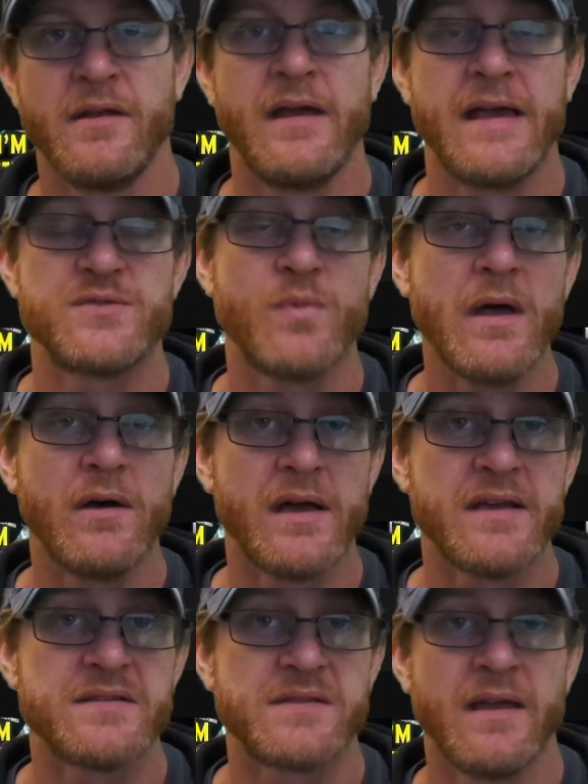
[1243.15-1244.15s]
as well
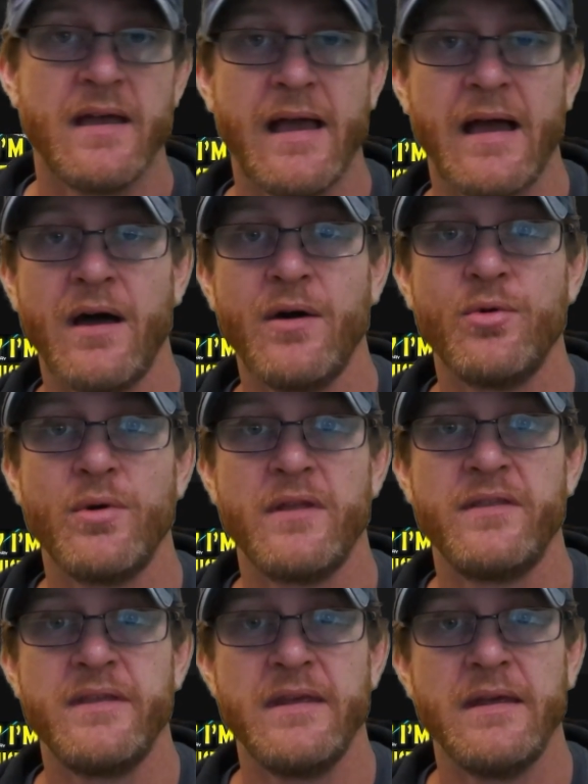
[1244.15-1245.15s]
as how
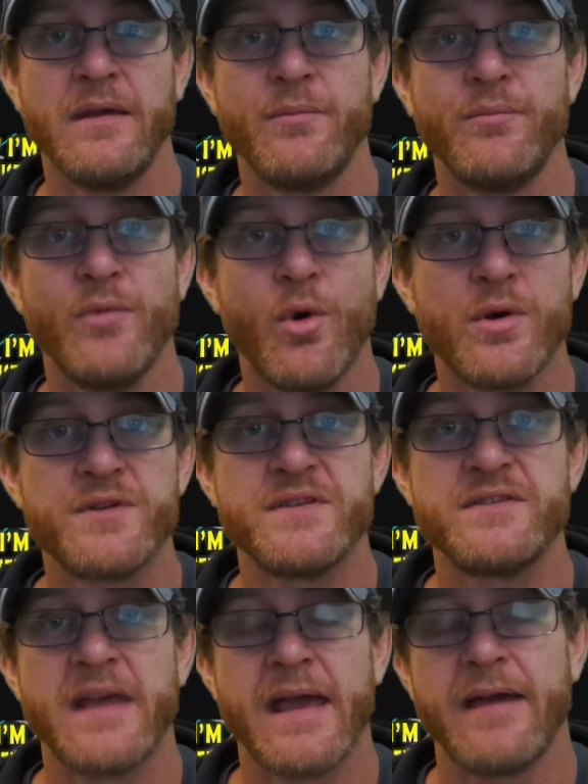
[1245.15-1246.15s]
the
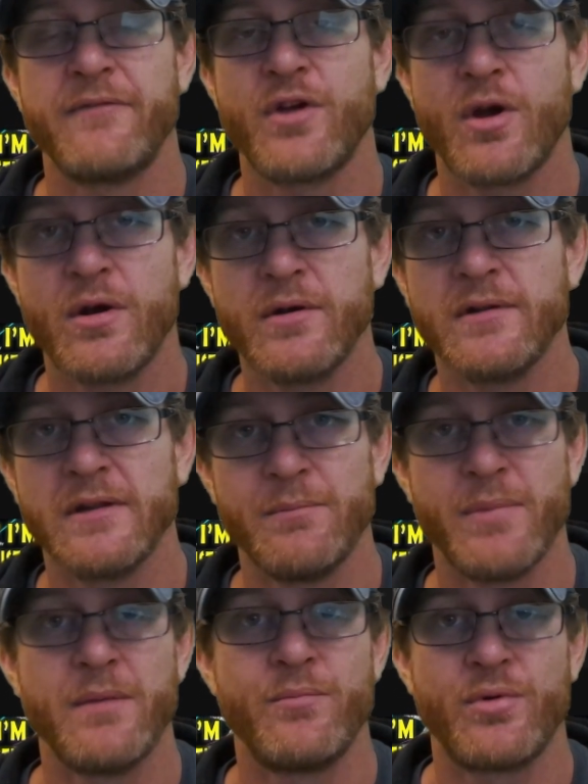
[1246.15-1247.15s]
horses that have currently
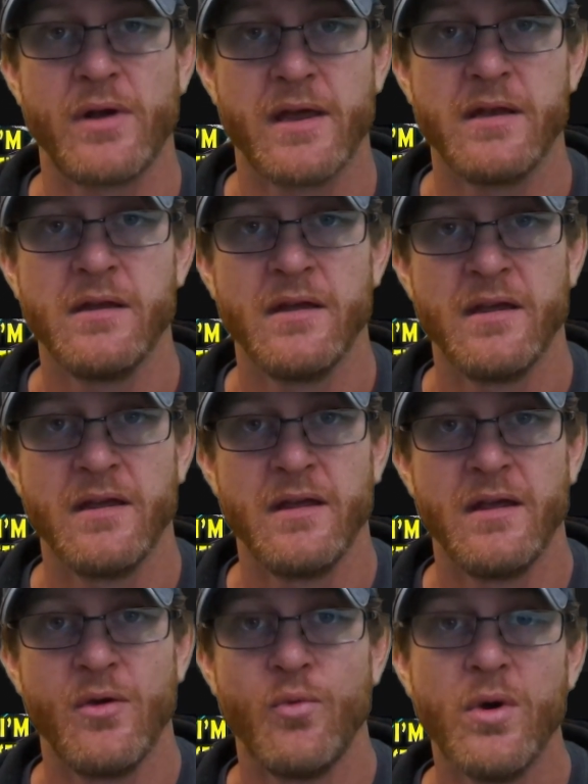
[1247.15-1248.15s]
been bred
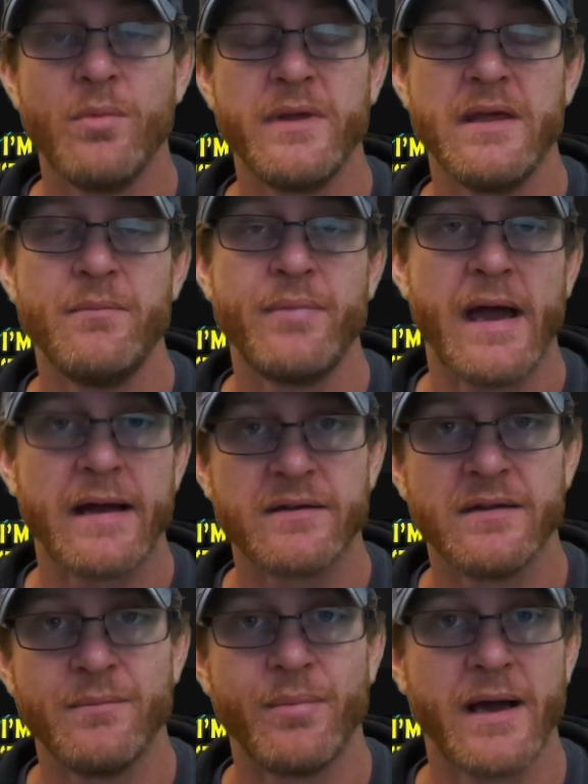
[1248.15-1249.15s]
will be
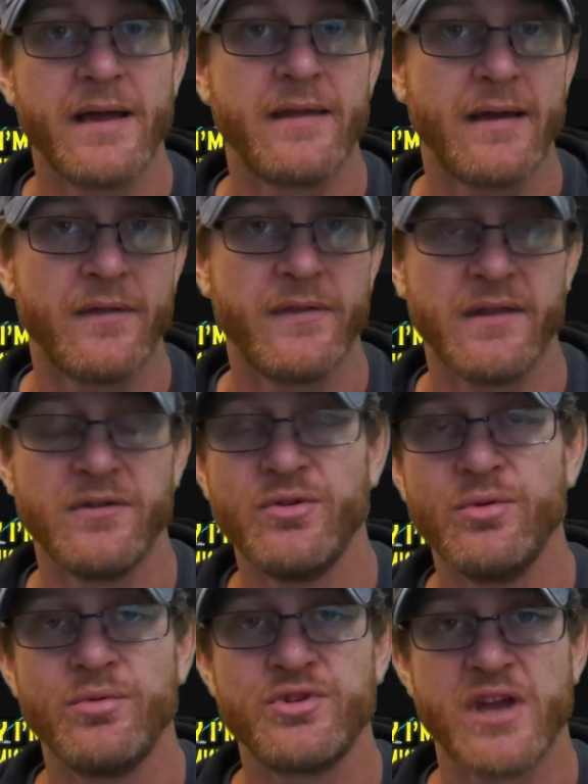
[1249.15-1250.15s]
impacted by the
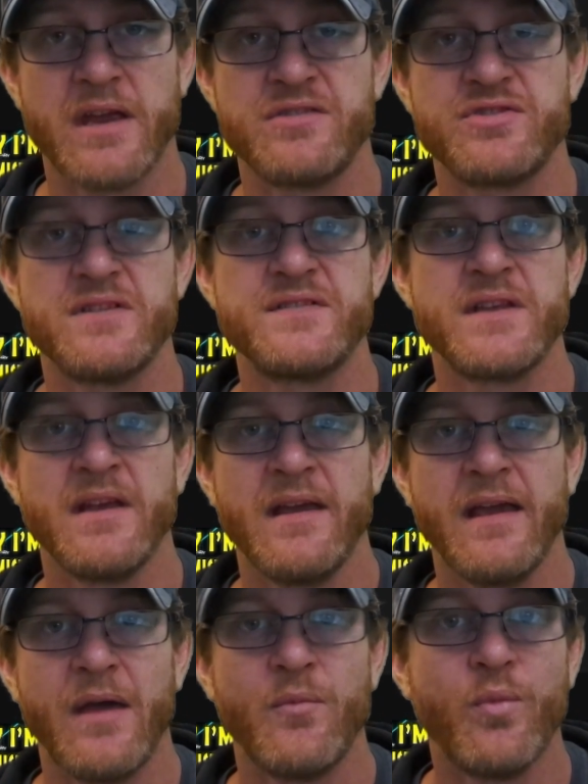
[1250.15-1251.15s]
new changes
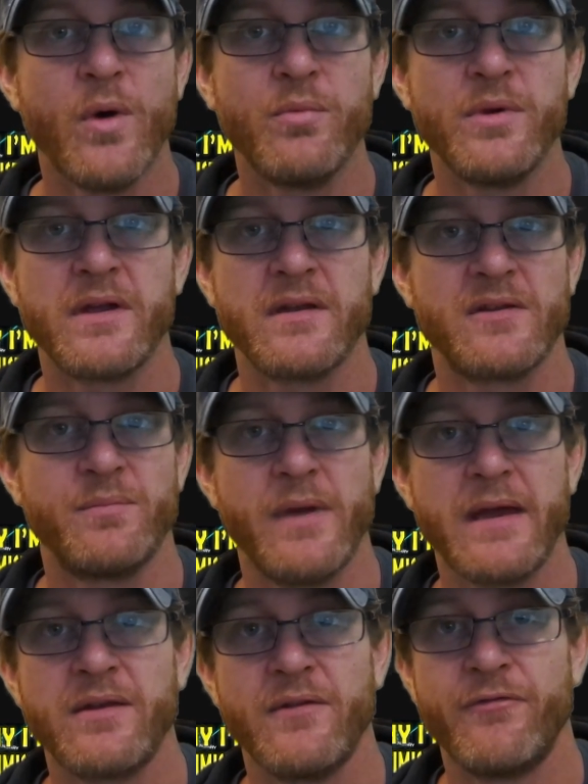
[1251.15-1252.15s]
and what we can
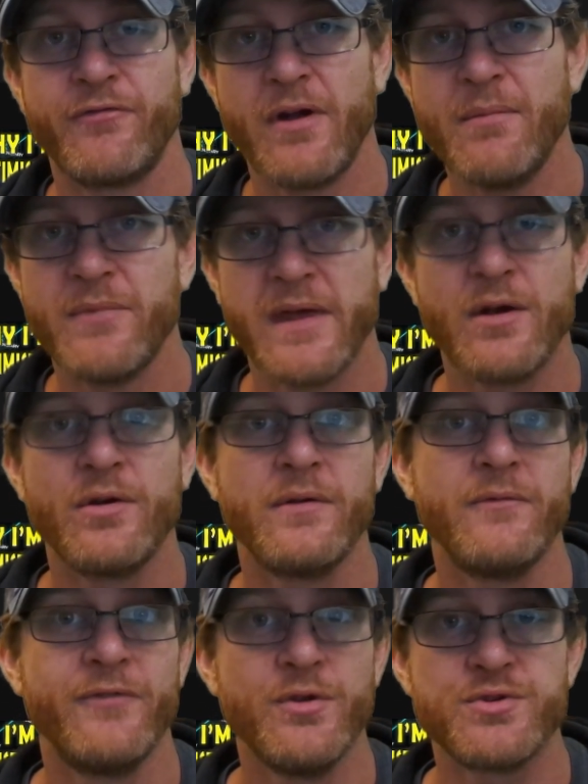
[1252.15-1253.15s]
expect from their
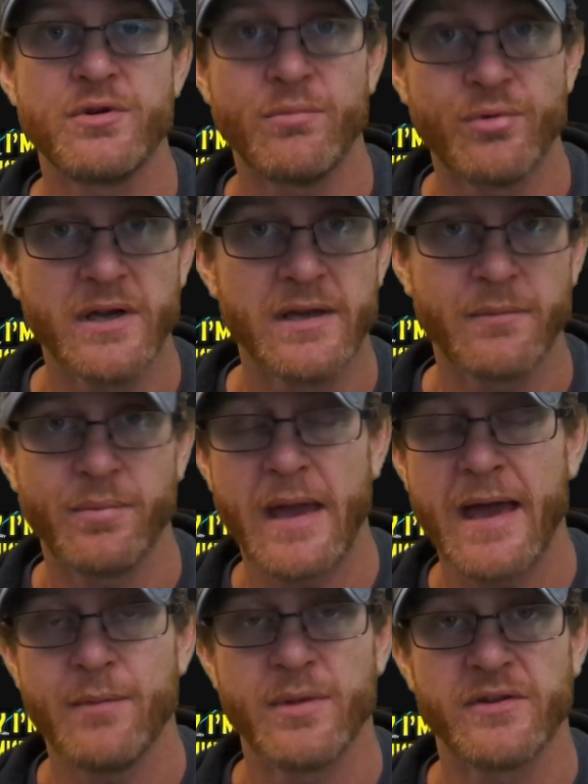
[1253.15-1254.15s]
future breeding
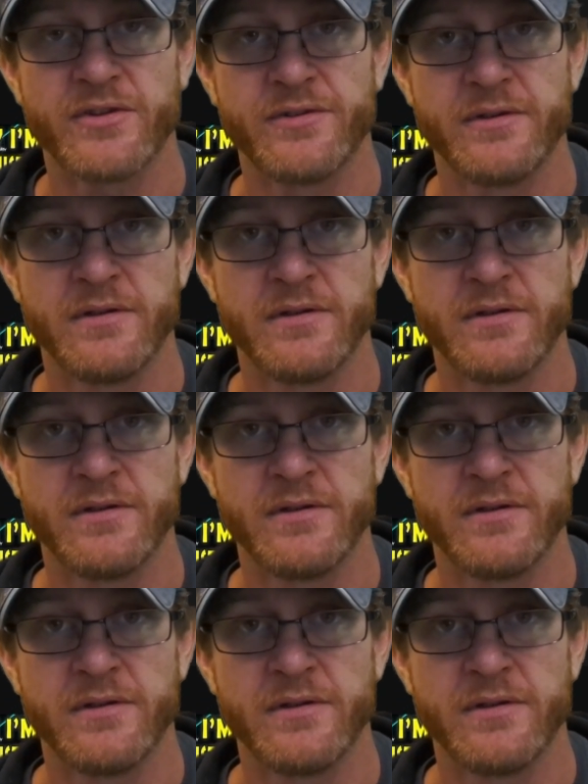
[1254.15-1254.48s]
habits.